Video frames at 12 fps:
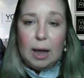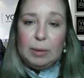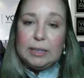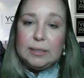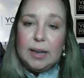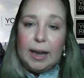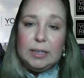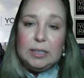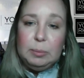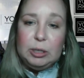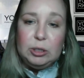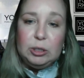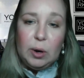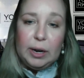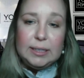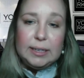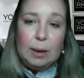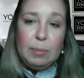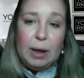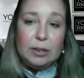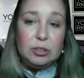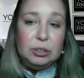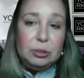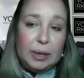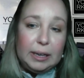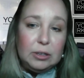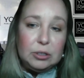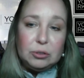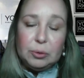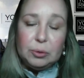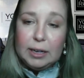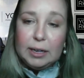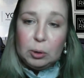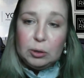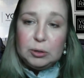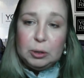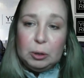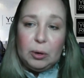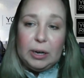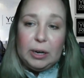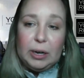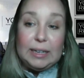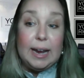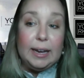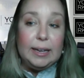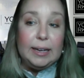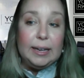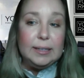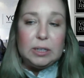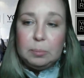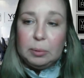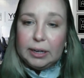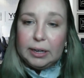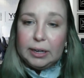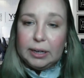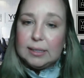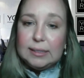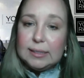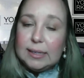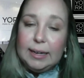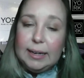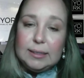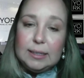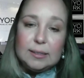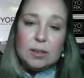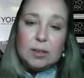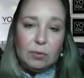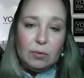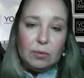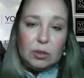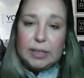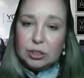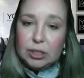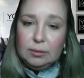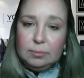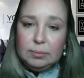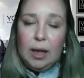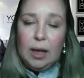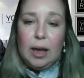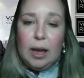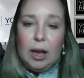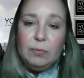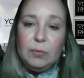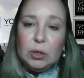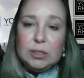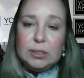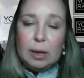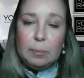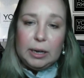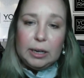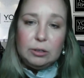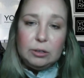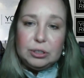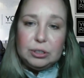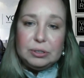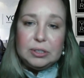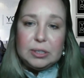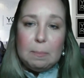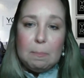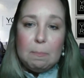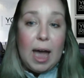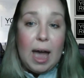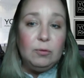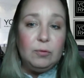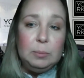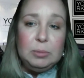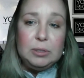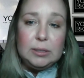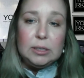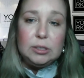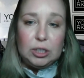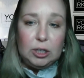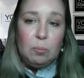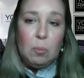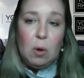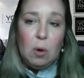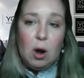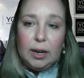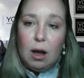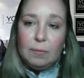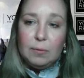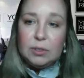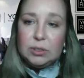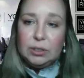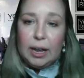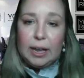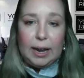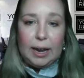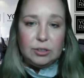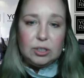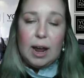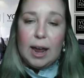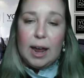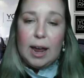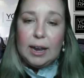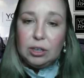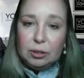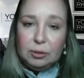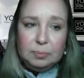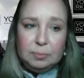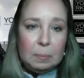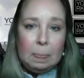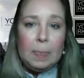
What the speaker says: I'm excited to be joined today by two industry experts who bring decades of experience and insight to this conversation. First, let me introduce Matt Phipps, Chief Marketing Officer at Agent IQ.